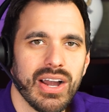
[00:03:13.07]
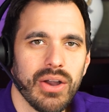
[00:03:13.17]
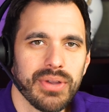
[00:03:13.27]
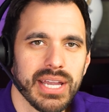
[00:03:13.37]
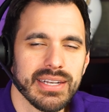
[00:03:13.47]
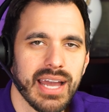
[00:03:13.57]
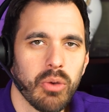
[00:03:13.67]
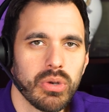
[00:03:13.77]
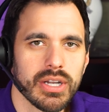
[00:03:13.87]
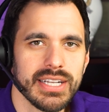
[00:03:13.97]
Okay, now
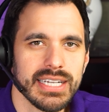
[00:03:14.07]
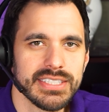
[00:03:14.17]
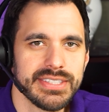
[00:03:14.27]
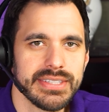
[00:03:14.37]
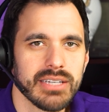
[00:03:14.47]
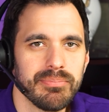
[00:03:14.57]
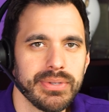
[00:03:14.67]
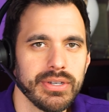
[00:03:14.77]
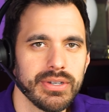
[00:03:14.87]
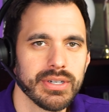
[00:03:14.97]
we're connected to the
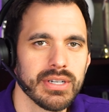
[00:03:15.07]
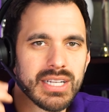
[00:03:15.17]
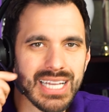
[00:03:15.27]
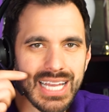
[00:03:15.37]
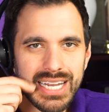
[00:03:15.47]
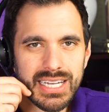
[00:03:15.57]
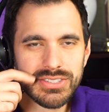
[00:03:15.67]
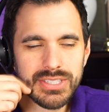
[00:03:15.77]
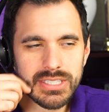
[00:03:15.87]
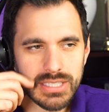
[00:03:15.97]
computer, and as
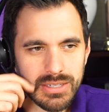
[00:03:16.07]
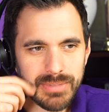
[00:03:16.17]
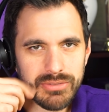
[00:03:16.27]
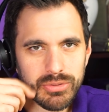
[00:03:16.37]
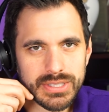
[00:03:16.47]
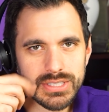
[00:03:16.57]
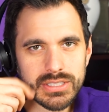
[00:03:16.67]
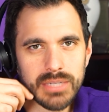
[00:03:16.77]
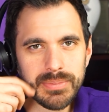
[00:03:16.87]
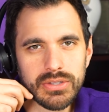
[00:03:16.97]
you can tell, my voice is
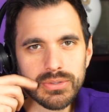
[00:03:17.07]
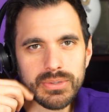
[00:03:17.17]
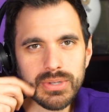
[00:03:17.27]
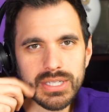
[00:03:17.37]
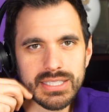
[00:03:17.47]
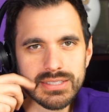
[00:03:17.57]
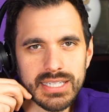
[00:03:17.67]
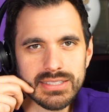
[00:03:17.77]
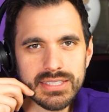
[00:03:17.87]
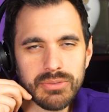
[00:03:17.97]
coming through on this
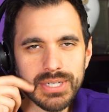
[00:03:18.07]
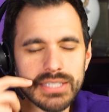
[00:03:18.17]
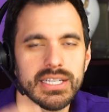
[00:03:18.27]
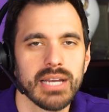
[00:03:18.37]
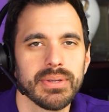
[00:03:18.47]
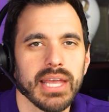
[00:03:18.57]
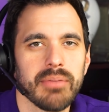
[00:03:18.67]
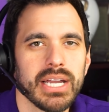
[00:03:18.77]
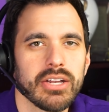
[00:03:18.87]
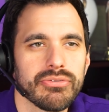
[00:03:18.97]
headset when I tap on that
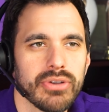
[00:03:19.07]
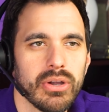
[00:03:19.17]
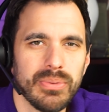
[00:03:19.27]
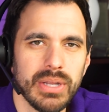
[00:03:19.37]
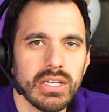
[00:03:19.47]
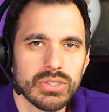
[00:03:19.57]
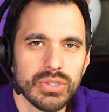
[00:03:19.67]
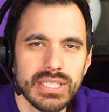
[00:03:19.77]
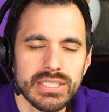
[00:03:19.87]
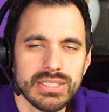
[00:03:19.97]
microphone. So
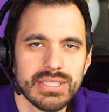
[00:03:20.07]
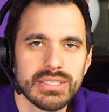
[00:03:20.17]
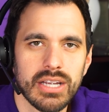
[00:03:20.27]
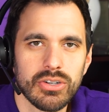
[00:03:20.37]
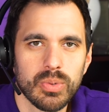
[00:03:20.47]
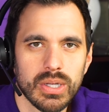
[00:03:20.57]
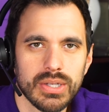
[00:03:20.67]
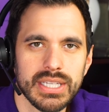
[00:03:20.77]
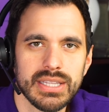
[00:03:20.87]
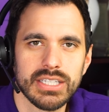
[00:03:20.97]
this is the sound
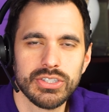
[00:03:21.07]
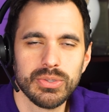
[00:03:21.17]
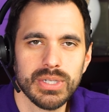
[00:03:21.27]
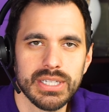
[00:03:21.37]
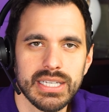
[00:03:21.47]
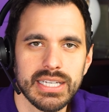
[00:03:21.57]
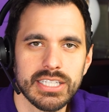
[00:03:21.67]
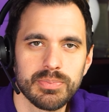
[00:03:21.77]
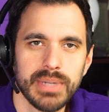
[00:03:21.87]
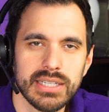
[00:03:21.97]
quality that you would
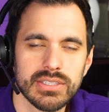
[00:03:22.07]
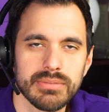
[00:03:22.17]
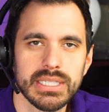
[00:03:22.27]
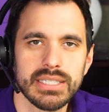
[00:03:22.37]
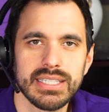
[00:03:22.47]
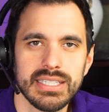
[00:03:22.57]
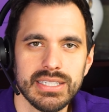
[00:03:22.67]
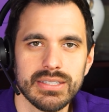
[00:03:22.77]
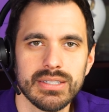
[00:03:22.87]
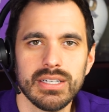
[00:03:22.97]
expect somebody to
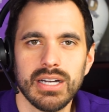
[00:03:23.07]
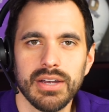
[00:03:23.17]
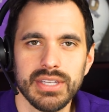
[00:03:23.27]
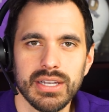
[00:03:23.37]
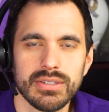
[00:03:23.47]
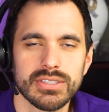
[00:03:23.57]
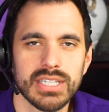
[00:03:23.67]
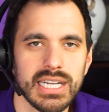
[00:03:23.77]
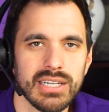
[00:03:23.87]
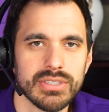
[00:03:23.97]
hear on the other
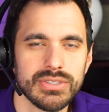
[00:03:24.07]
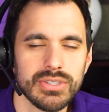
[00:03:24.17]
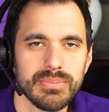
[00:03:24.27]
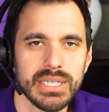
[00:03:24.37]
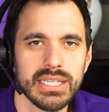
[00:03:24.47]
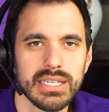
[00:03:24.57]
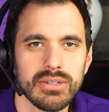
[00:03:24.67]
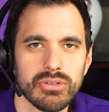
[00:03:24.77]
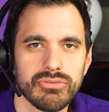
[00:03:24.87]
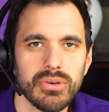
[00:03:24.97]
side of a Zoom meeting
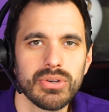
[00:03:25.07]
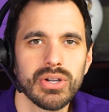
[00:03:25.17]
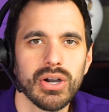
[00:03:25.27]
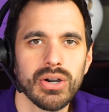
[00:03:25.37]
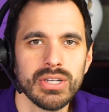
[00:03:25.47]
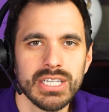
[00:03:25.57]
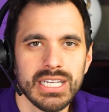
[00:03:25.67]
or phone call.